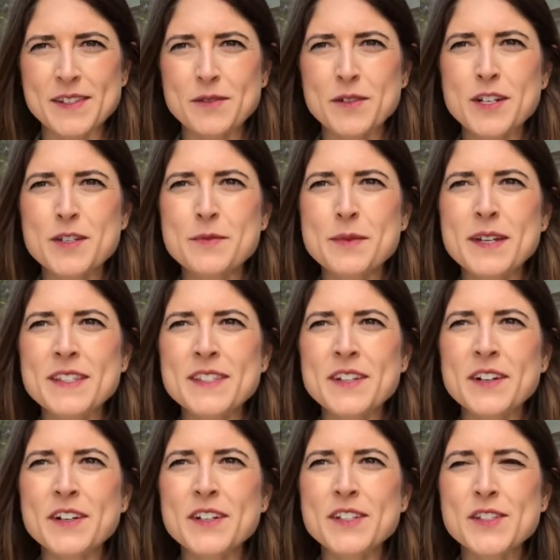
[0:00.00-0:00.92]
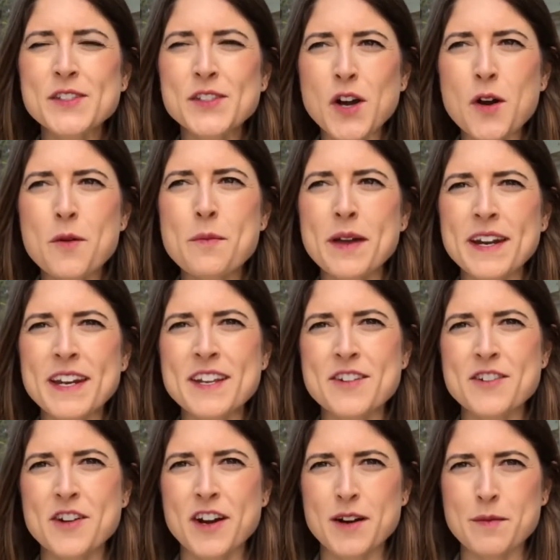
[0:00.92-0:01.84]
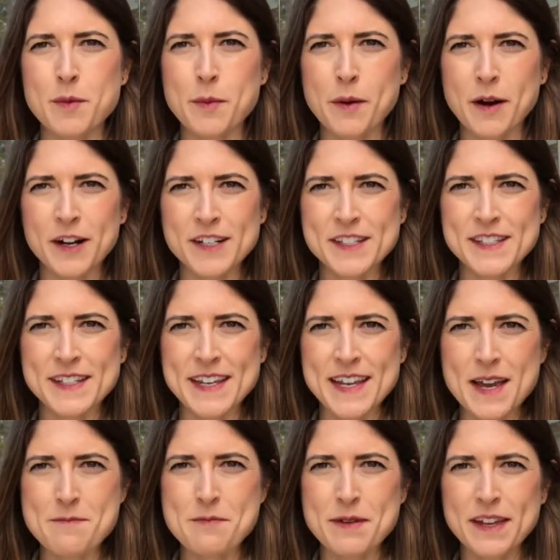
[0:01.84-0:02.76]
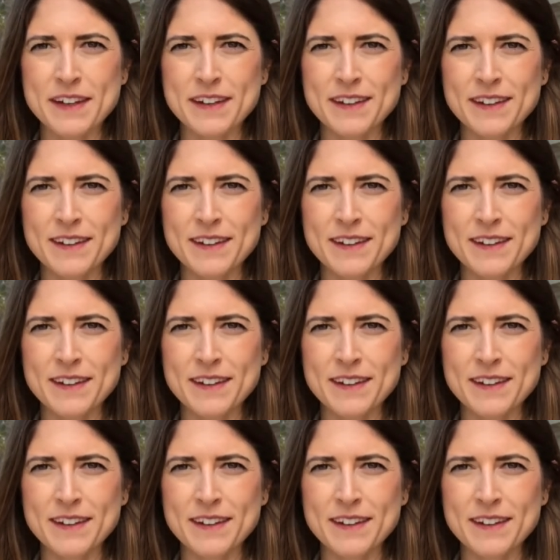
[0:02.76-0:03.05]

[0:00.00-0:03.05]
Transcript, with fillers: which means there are so many incredible parks to camp in.